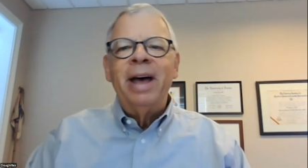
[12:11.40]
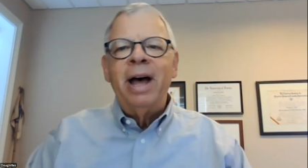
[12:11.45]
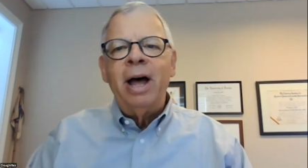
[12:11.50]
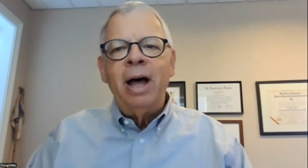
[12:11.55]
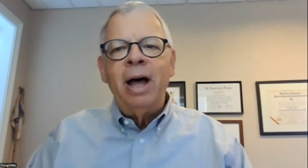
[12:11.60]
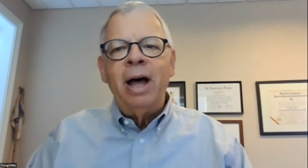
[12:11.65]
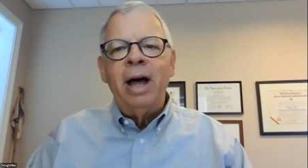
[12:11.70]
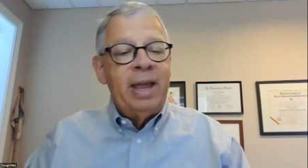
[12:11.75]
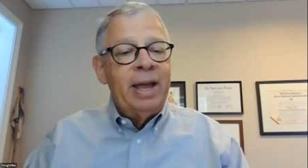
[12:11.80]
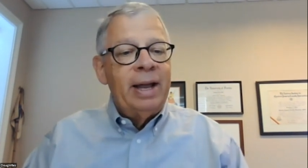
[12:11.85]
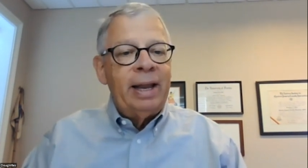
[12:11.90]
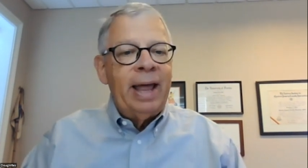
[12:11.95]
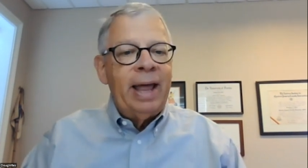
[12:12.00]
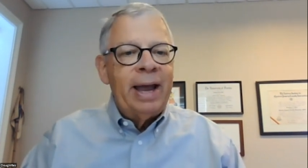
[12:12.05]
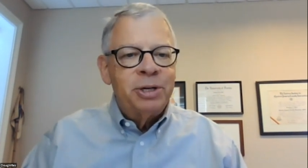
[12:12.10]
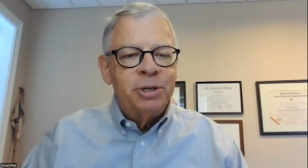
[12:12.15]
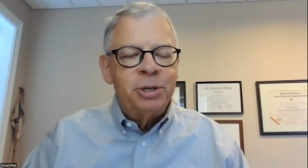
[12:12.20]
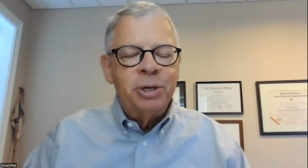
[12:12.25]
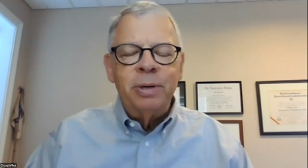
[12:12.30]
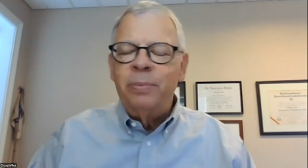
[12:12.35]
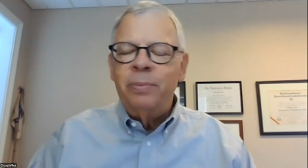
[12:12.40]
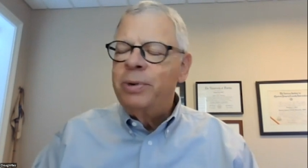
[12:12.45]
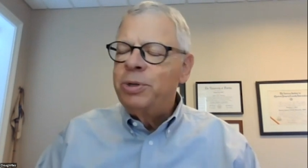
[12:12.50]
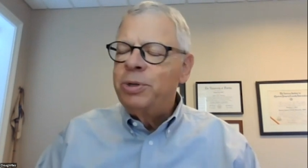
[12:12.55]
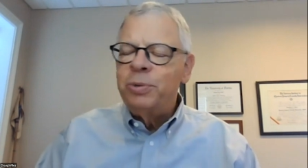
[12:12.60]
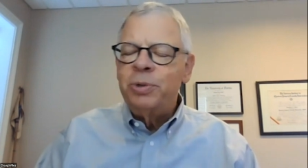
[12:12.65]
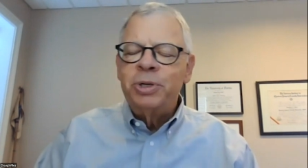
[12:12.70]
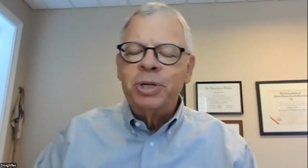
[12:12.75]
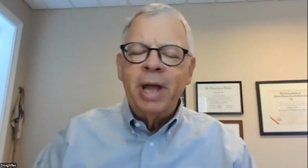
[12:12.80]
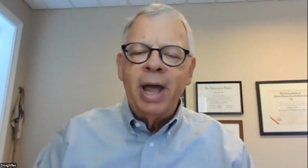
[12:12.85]
uh, the election,
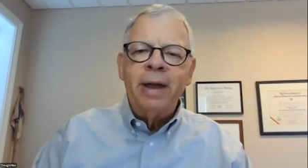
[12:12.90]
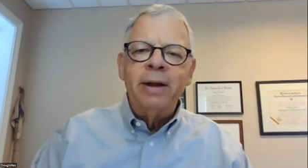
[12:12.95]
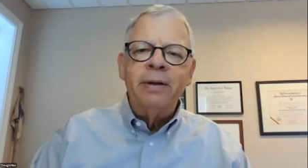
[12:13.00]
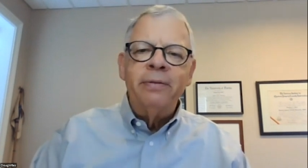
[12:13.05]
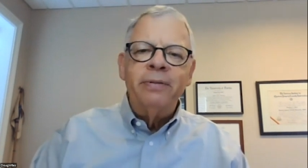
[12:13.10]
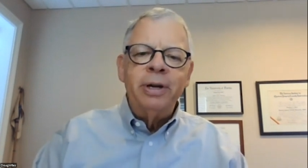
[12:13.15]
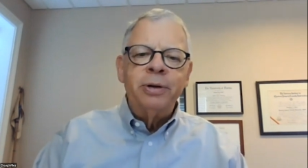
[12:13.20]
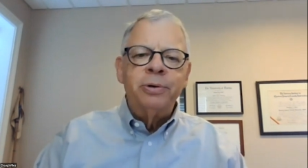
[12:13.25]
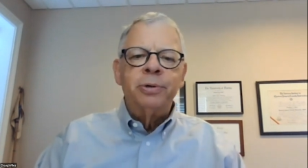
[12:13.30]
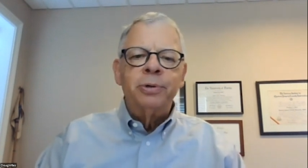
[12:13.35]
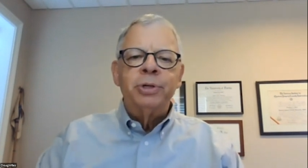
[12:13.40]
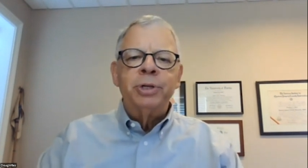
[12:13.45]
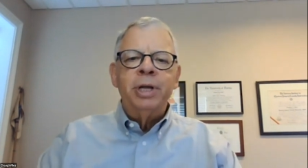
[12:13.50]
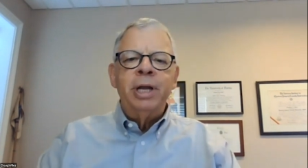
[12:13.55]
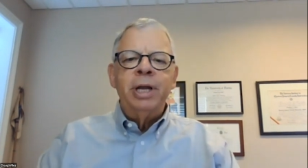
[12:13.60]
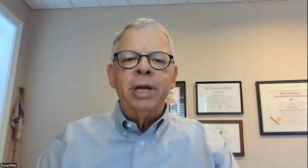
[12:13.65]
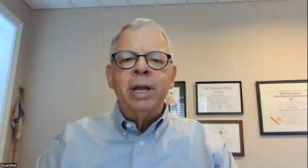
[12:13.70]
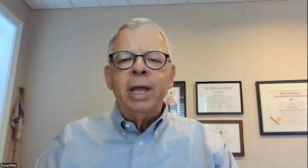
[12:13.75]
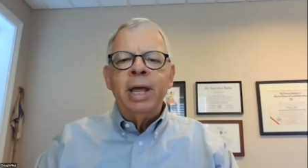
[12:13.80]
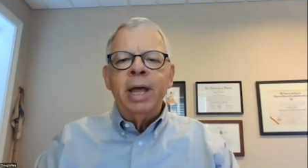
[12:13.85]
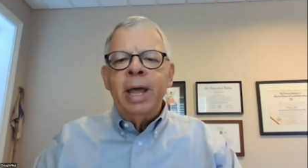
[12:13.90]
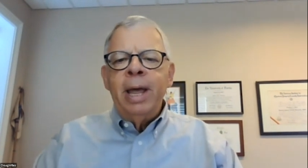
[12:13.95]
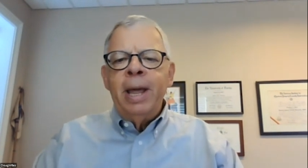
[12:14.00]
which was kind of interesting,